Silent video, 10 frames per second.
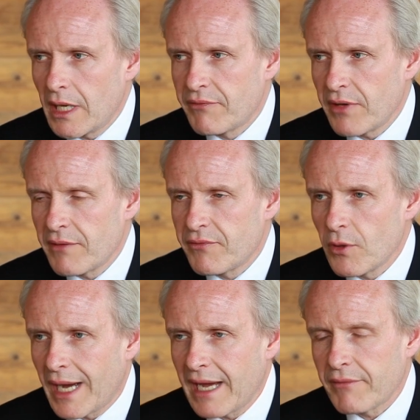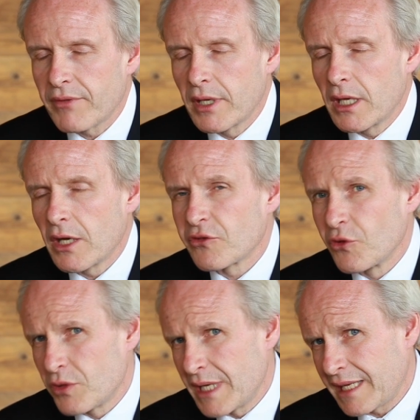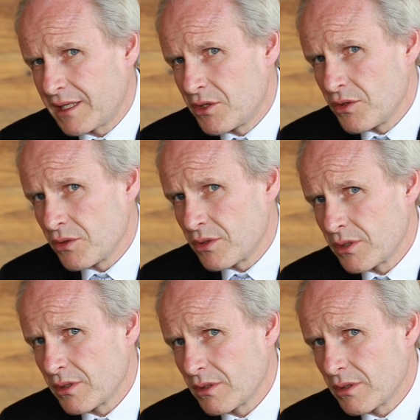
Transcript: if you have a certain attitude.